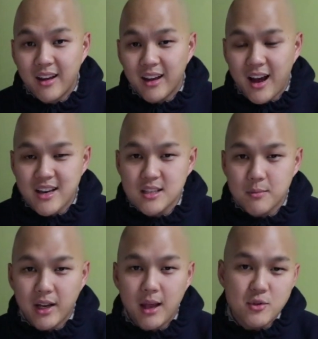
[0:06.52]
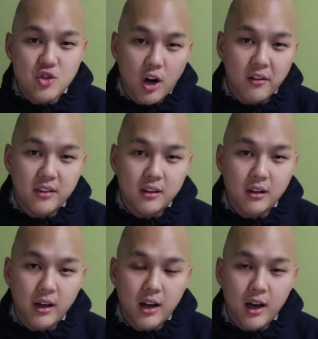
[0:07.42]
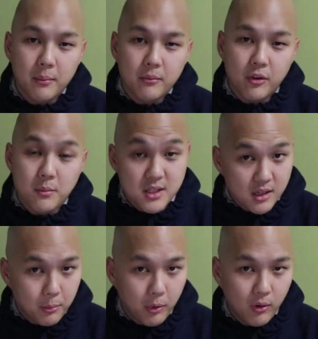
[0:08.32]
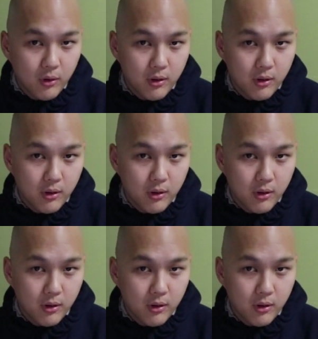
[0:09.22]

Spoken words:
Hey guys, my name is Jonathan and I'm from Singapore.